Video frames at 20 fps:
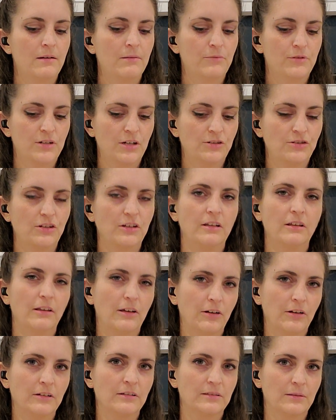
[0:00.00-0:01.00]
potentially
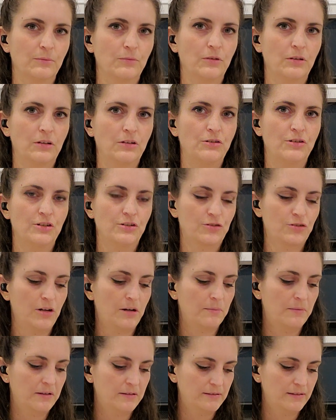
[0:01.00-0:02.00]
clearing some religious
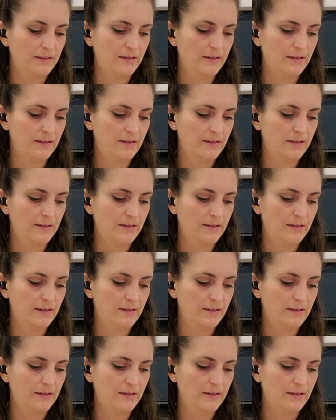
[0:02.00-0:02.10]
traumas,